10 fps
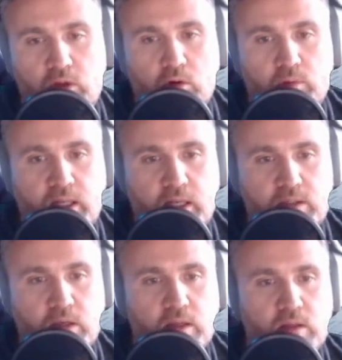you're a bit
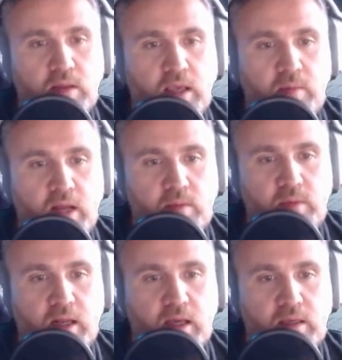later in the game, like
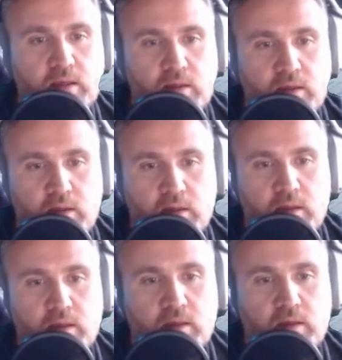me, like
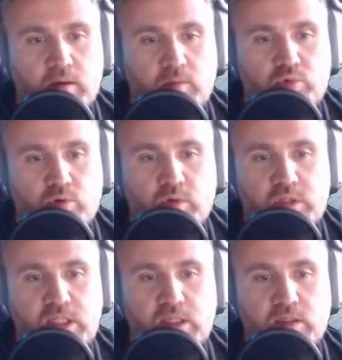
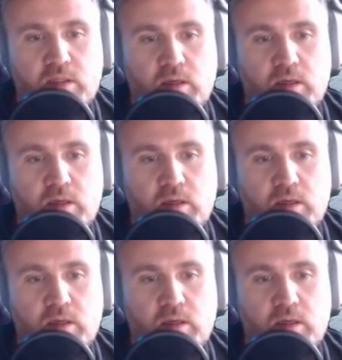creating